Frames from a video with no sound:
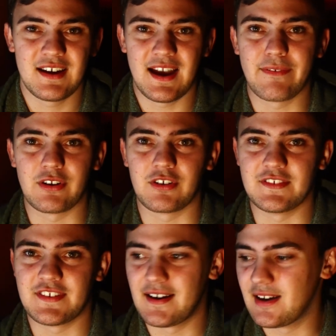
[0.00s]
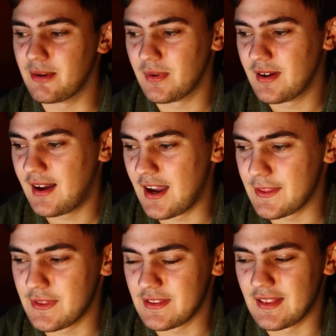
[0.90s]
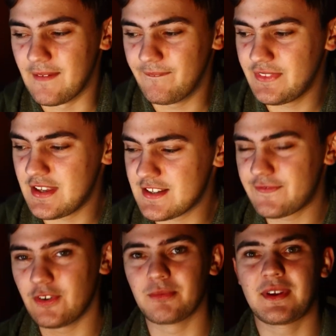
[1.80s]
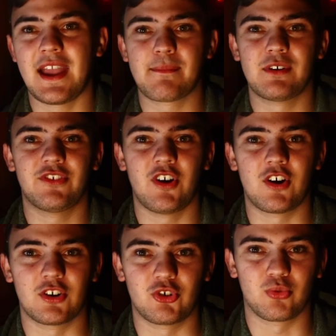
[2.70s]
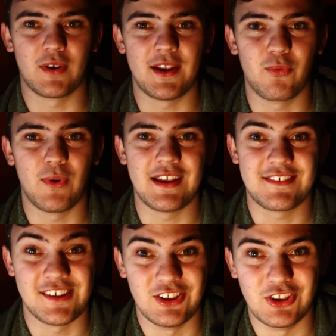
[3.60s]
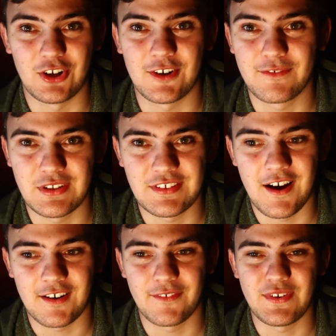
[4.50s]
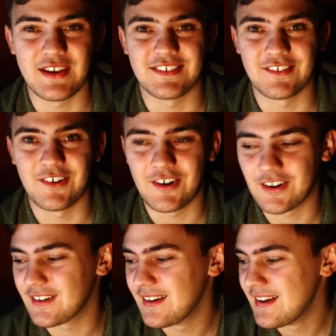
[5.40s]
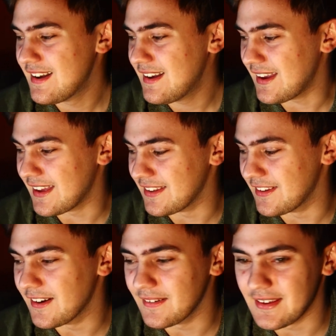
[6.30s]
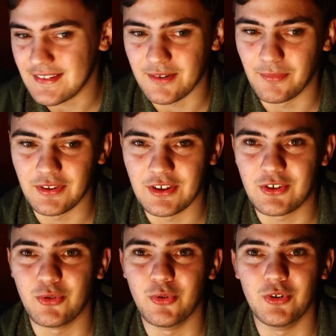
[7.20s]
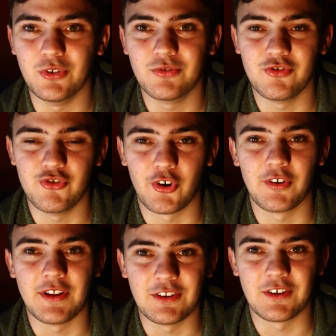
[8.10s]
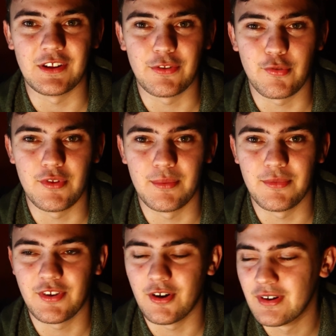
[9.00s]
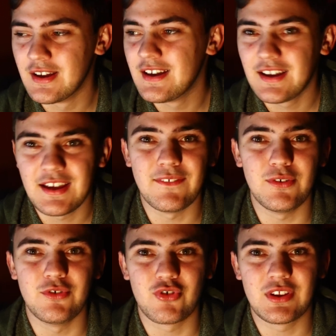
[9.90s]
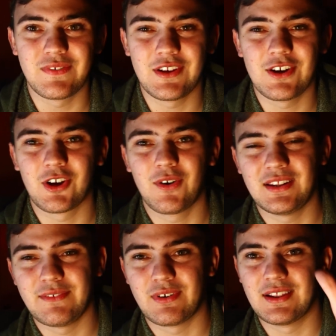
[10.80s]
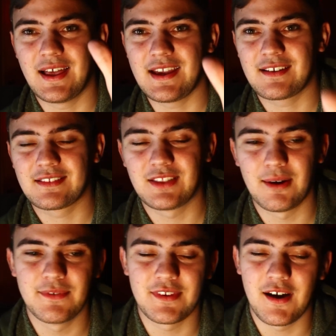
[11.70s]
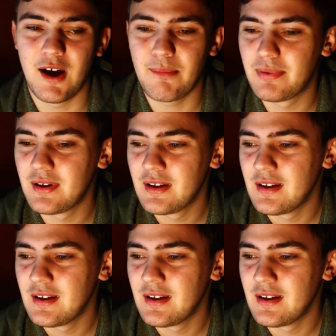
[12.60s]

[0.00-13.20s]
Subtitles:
having a good time. I think that these film cameras are a great way to learn photography as an art, and it's a really cool journey learning through them. So if you enjoyed the video, go ahead and leave a like, thumbs up,